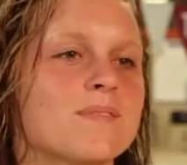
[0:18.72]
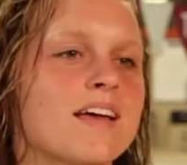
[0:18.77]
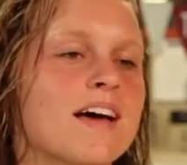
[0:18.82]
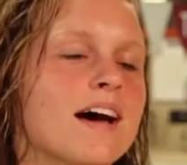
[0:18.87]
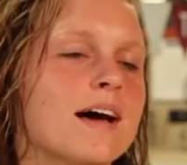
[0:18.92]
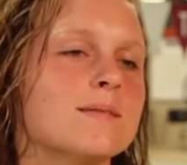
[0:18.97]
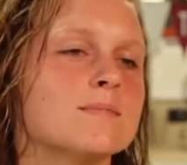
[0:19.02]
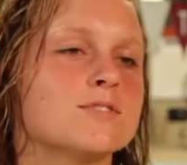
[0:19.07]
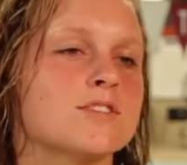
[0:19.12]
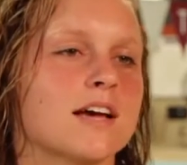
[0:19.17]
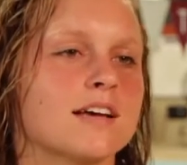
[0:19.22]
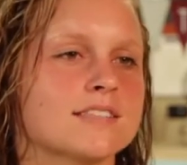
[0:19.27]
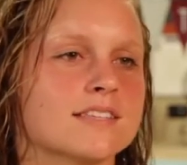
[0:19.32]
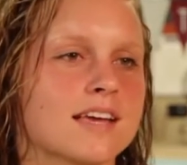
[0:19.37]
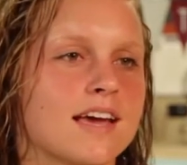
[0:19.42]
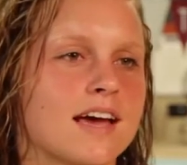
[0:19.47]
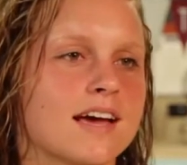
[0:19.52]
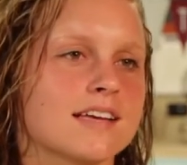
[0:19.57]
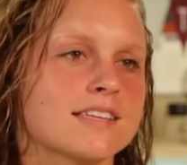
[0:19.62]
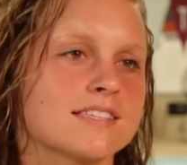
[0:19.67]
I'm Jessica
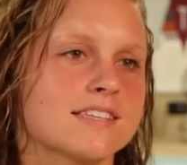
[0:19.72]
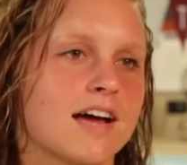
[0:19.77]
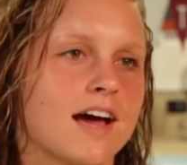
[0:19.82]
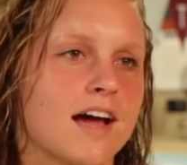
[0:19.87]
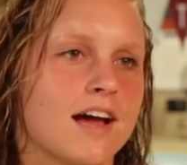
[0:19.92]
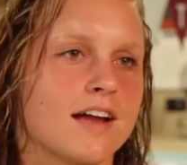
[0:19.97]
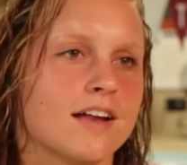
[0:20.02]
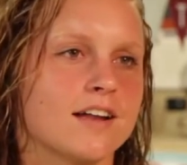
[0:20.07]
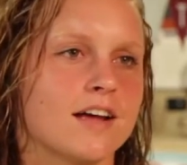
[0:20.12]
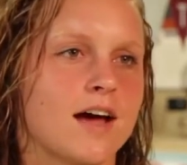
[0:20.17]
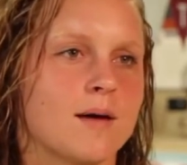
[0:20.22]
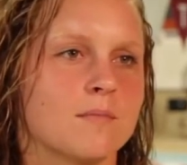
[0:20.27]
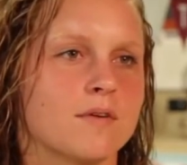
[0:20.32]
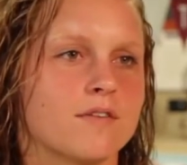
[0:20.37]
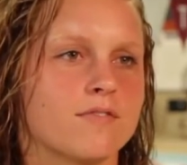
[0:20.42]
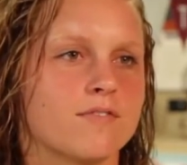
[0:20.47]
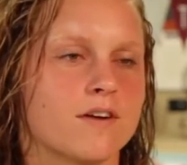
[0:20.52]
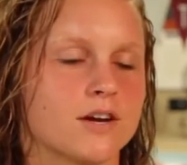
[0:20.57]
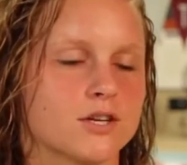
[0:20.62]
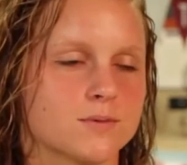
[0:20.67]
Eckstein. I'm a
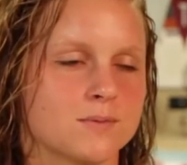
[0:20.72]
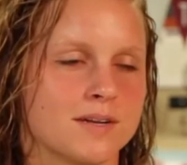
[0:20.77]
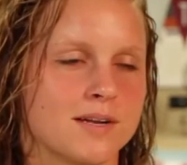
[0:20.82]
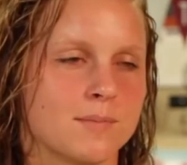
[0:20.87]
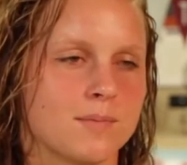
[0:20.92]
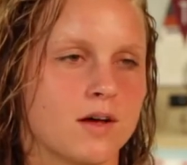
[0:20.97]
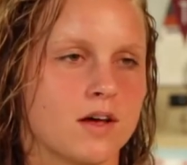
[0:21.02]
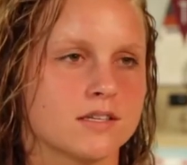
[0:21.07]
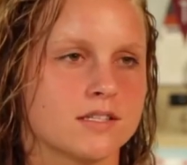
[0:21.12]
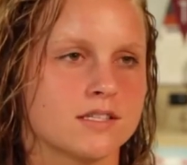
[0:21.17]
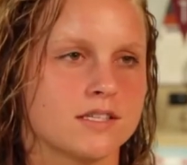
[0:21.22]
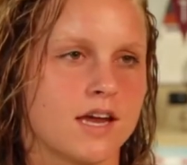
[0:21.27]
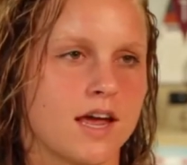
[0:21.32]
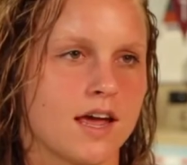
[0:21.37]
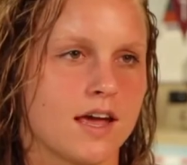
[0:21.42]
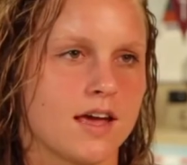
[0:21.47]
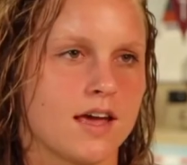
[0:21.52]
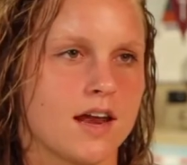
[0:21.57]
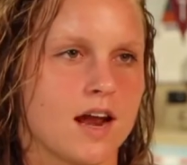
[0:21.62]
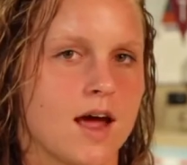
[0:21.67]
freshman at Ball State,
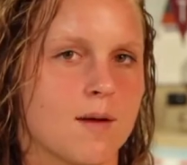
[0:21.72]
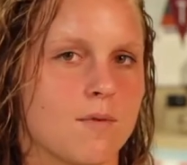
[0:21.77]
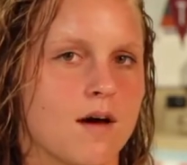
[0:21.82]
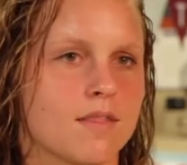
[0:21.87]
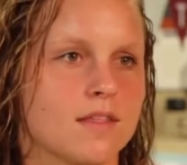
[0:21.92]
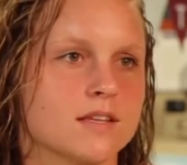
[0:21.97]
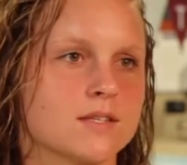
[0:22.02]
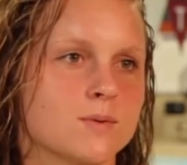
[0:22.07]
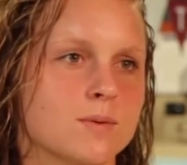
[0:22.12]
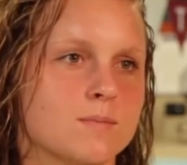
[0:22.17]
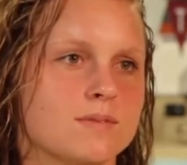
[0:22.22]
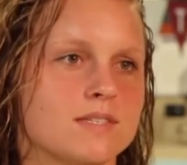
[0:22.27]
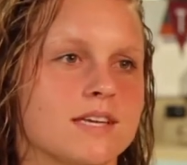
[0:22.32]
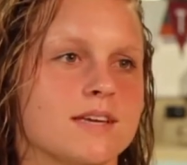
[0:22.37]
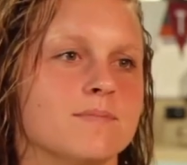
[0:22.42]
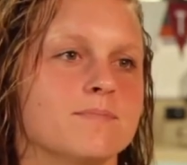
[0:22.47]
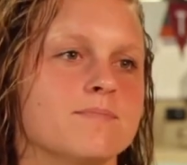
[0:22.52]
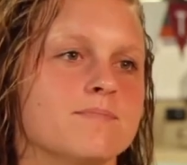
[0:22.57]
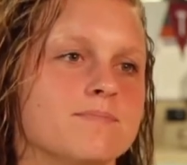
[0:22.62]
and I'm on the swim team.